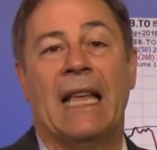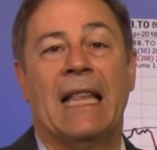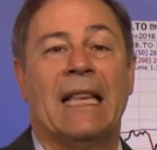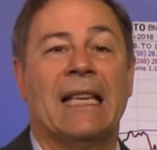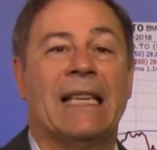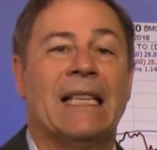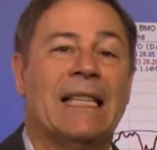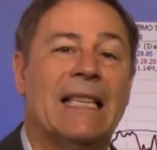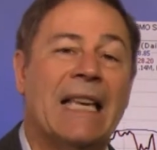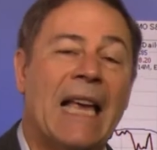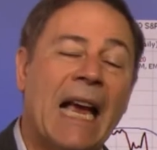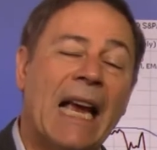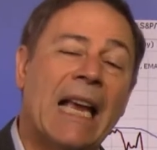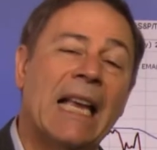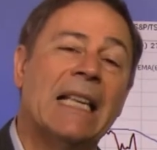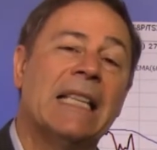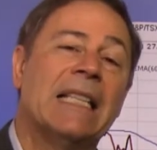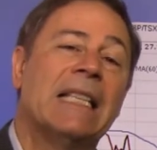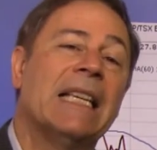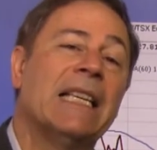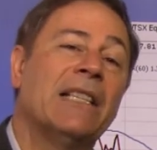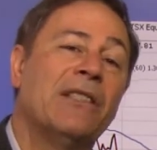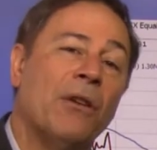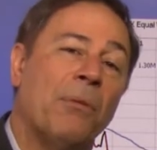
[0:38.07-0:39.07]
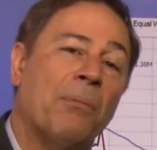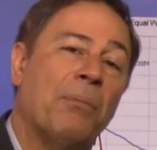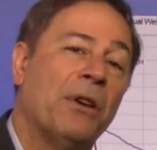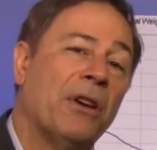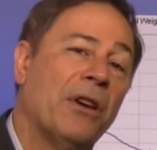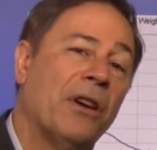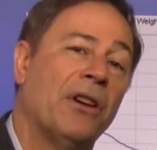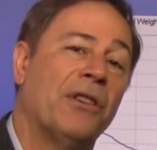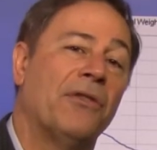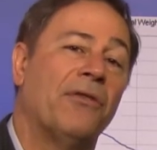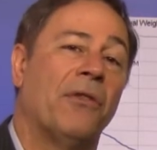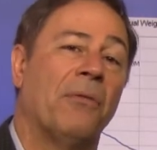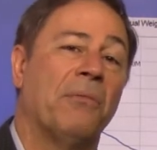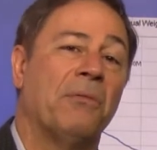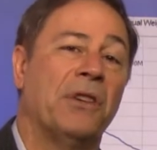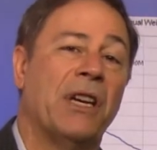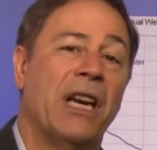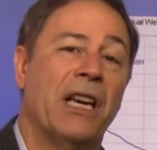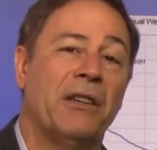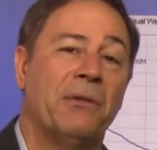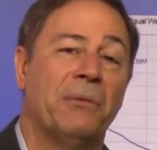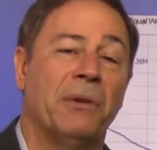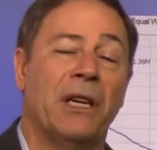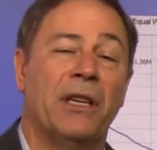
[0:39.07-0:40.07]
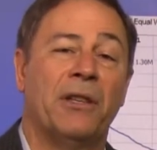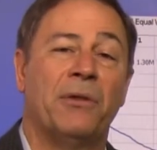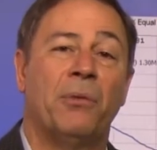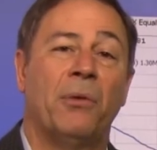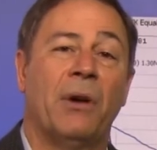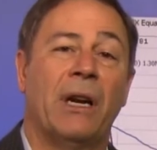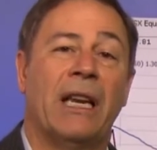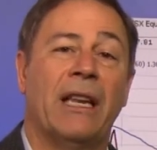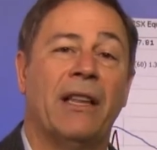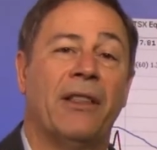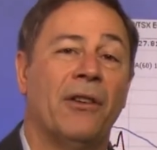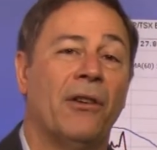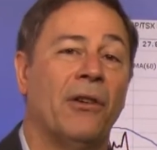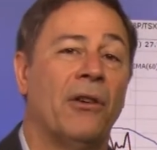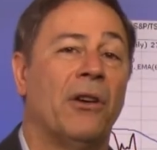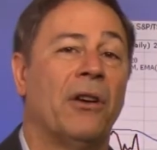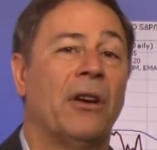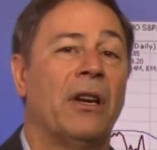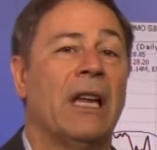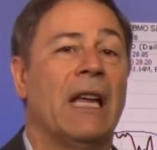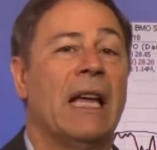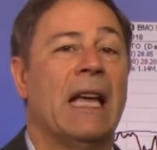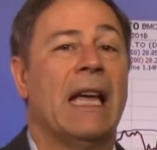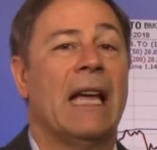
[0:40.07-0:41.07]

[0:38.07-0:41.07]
The second seasonal period from January 23rd